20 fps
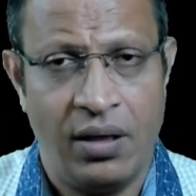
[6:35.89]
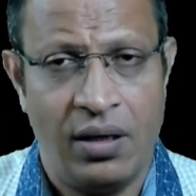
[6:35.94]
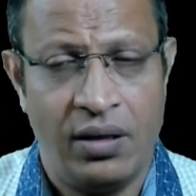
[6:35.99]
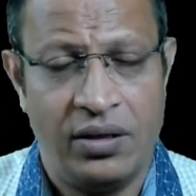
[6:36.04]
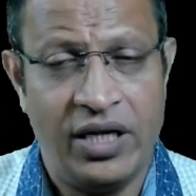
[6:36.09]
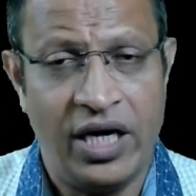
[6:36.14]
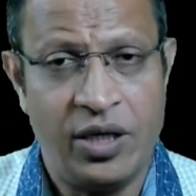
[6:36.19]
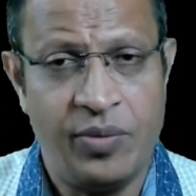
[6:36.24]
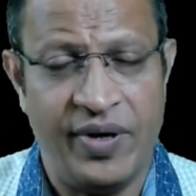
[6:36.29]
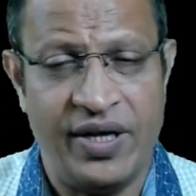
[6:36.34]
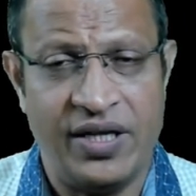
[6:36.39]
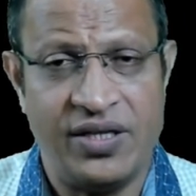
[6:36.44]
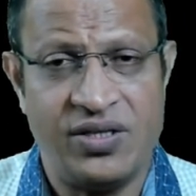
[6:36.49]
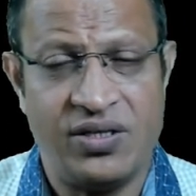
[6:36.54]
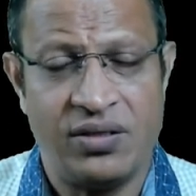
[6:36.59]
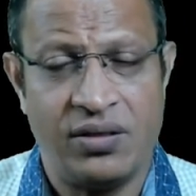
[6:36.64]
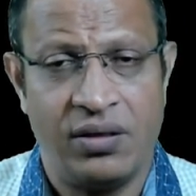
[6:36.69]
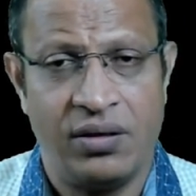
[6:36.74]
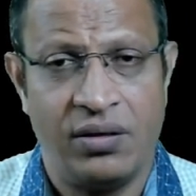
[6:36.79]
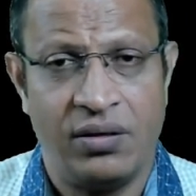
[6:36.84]
That means
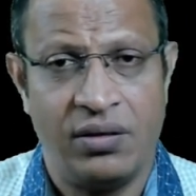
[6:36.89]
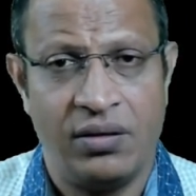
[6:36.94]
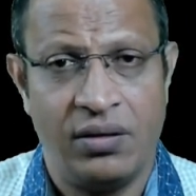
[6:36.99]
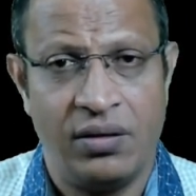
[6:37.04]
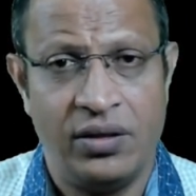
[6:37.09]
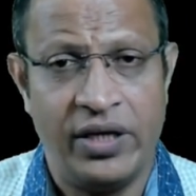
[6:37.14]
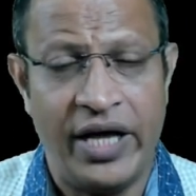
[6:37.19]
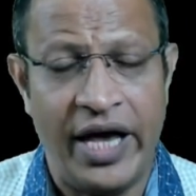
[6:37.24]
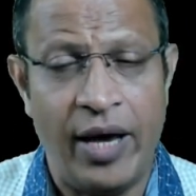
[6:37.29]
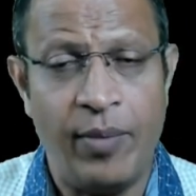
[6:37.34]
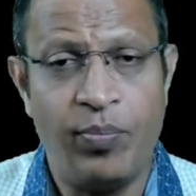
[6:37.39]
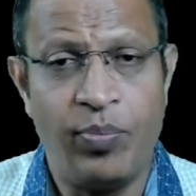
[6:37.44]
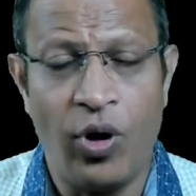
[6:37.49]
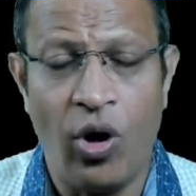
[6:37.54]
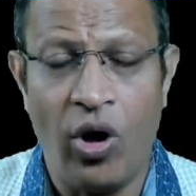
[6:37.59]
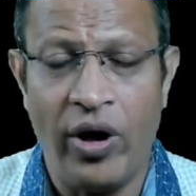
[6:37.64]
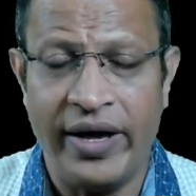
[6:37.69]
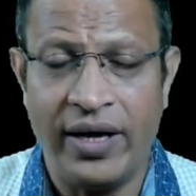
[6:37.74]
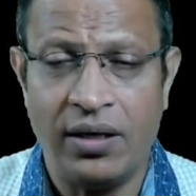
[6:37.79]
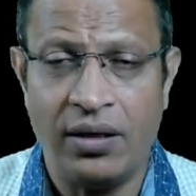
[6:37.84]
the
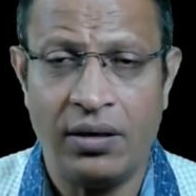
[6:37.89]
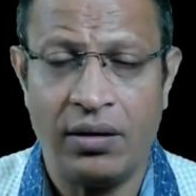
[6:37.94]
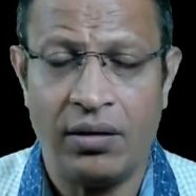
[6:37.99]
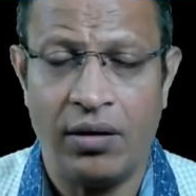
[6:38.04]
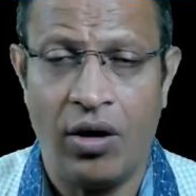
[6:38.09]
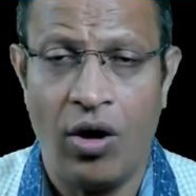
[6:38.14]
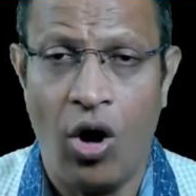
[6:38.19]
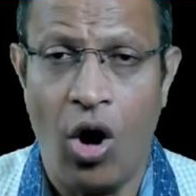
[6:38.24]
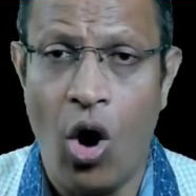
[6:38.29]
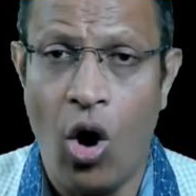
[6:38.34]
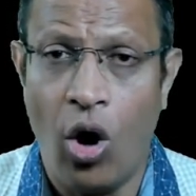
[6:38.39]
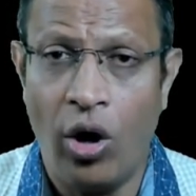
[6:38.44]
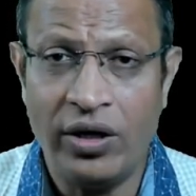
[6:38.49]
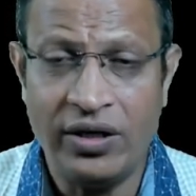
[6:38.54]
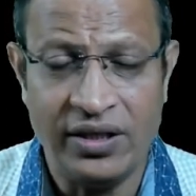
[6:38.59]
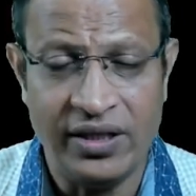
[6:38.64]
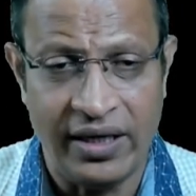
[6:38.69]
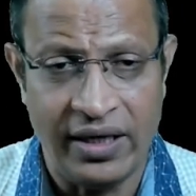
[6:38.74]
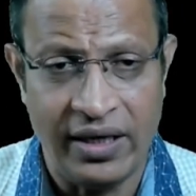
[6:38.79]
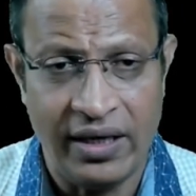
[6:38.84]
employer or
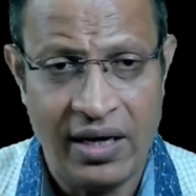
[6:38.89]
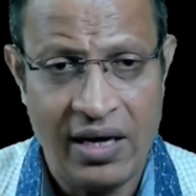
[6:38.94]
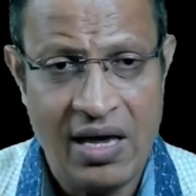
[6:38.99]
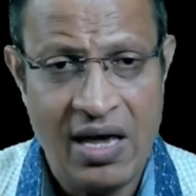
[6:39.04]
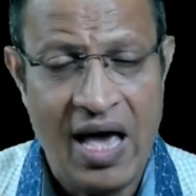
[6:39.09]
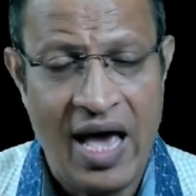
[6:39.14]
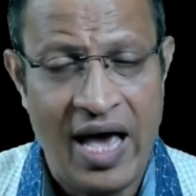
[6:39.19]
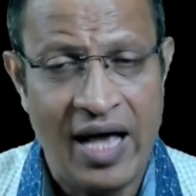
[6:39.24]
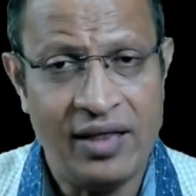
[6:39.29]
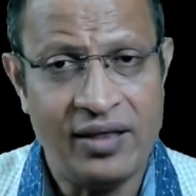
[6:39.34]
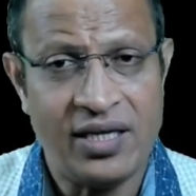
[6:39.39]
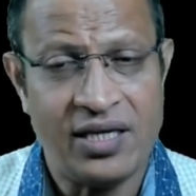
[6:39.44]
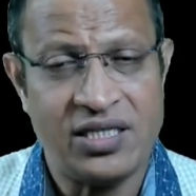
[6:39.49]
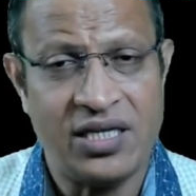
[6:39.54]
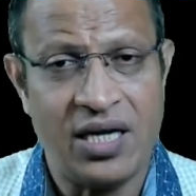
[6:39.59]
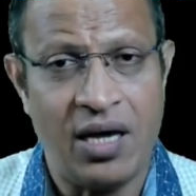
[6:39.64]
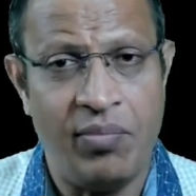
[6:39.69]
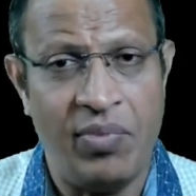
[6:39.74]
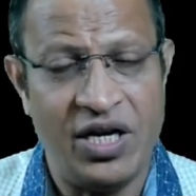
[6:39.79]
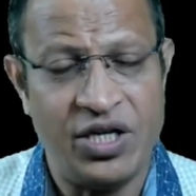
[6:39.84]
the health
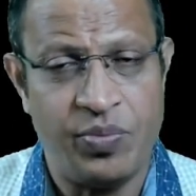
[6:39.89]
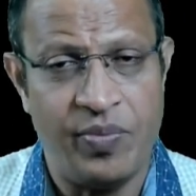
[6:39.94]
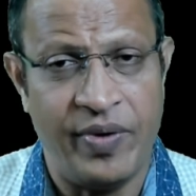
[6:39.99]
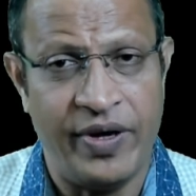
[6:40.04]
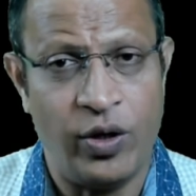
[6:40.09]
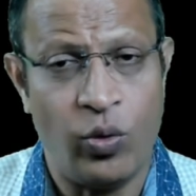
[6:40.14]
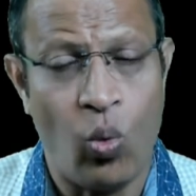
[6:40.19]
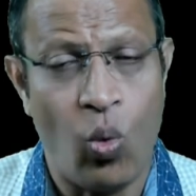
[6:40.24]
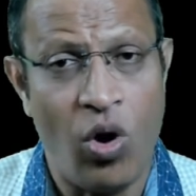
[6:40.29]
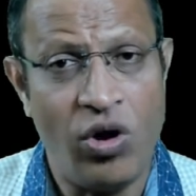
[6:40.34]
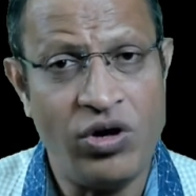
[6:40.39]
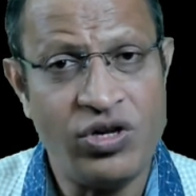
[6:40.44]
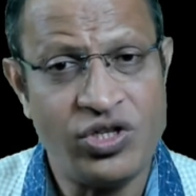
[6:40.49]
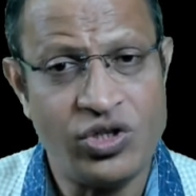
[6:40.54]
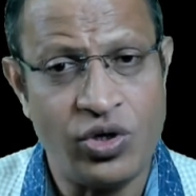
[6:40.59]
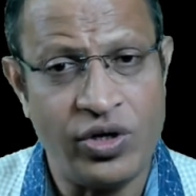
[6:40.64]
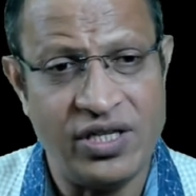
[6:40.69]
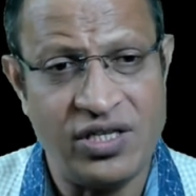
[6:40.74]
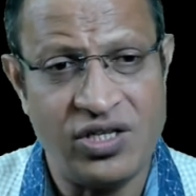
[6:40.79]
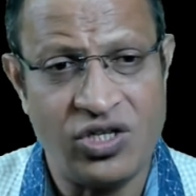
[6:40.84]
establishment wants to
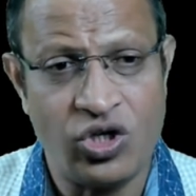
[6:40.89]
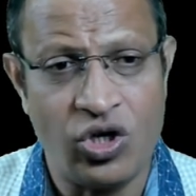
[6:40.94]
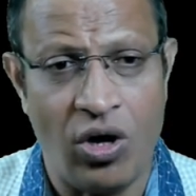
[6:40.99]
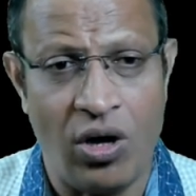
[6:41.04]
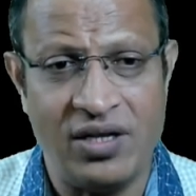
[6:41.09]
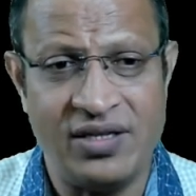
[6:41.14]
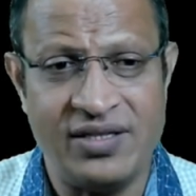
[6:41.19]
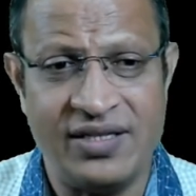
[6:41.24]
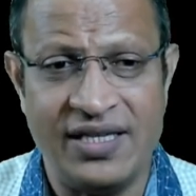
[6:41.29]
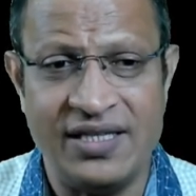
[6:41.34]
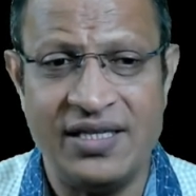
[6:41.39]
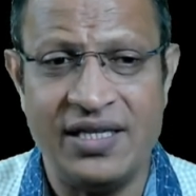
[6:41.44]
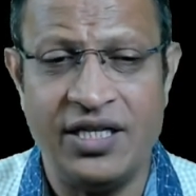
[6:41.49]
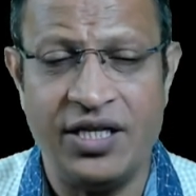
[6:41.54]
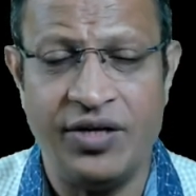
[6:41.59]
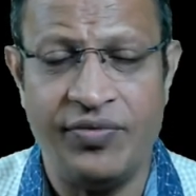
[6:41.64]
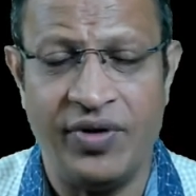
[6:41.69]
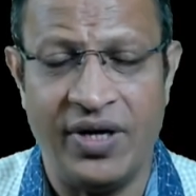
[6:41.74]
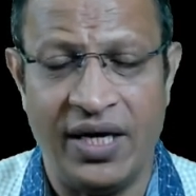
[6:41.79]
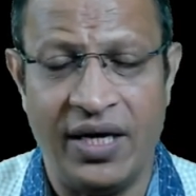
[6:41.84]
install
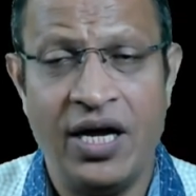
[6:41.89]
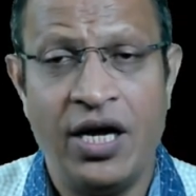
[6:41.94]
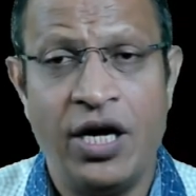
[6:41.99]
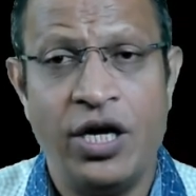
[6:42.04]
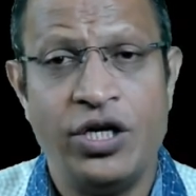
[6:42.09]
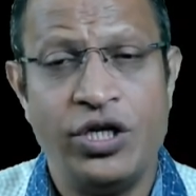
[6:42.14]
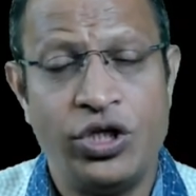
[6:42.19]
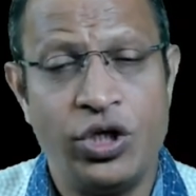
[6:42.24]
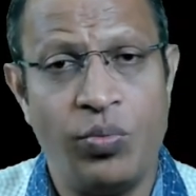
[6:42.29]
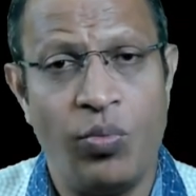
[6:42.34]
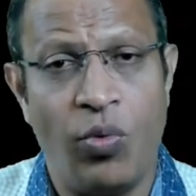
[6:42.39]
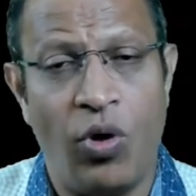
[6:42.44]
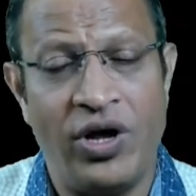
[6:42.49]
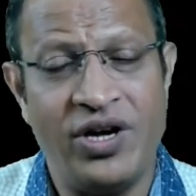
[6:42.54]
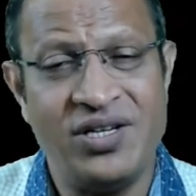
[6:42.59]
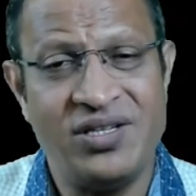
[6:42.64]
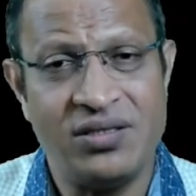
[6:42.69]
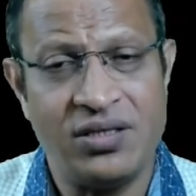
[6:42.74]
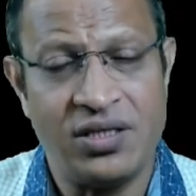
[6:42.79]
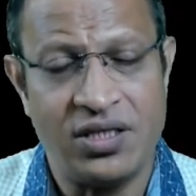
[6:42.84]
CCTV to
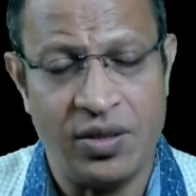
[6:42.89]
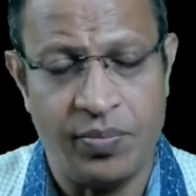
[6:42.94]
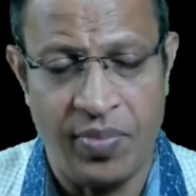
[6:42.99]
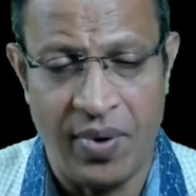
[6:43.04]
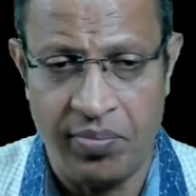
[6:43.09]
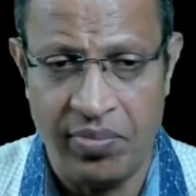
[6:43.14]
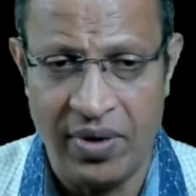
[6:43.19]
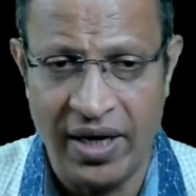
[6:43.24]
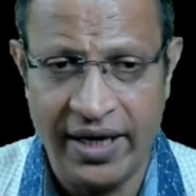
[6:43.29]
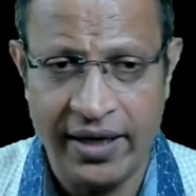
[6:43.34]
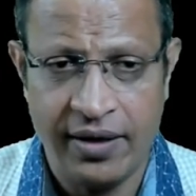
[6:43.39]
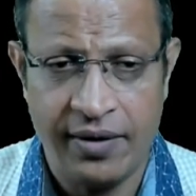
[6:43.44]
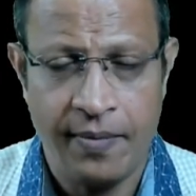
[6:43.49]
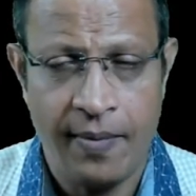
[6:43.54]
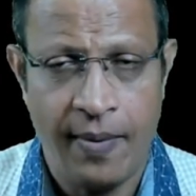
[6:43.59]
monitor the public